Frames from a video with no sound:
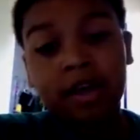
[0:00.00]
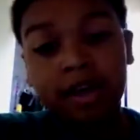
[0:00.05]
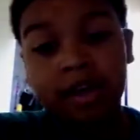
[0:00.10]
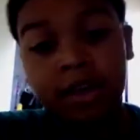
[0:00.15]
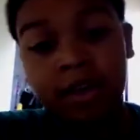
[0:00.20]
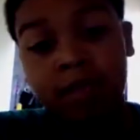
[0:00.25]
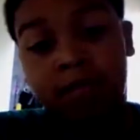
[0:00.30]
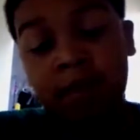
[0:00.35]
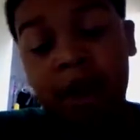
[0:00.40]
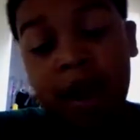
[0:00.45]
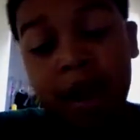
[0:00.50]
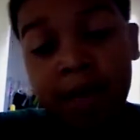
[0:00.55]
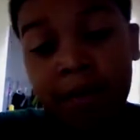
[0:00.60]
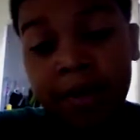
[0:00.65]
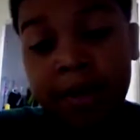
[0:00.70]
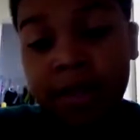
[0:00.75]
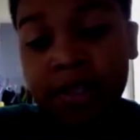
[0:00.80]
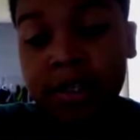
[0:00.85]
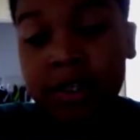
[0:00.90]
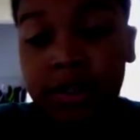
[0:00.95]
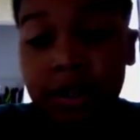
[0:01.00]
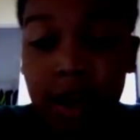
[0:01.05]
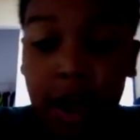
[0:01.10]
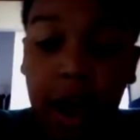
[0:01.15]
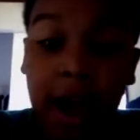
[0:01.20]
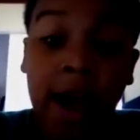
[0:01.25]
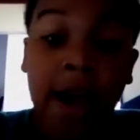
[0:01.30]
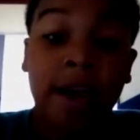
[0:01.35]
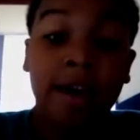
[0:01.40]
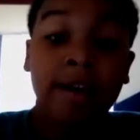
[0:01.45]
In my opinion,
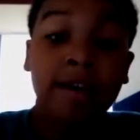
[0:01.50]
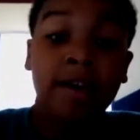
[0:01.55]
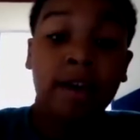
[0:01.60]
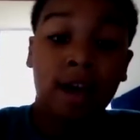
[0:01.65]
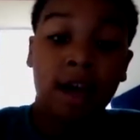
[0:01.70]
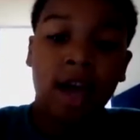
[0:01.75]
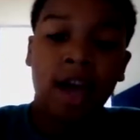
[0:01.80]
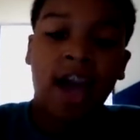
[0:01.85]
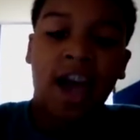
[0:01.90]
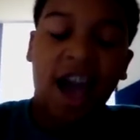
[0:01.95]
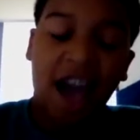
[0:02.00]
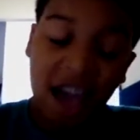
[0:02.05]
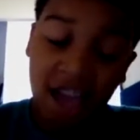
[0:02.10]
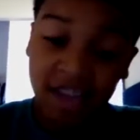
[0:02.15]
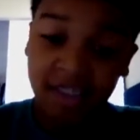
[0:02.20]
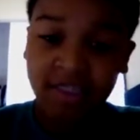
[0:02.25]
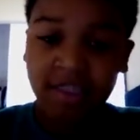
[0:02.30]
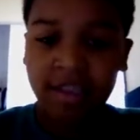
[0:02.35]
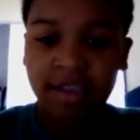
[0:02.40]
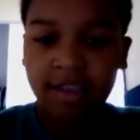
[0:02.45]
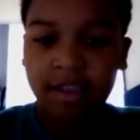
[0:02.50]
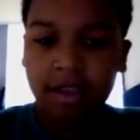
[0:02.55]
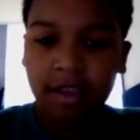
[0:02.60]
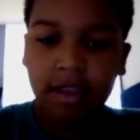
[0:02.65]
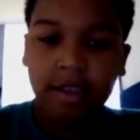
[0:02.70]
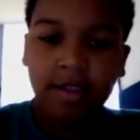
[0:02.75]
I think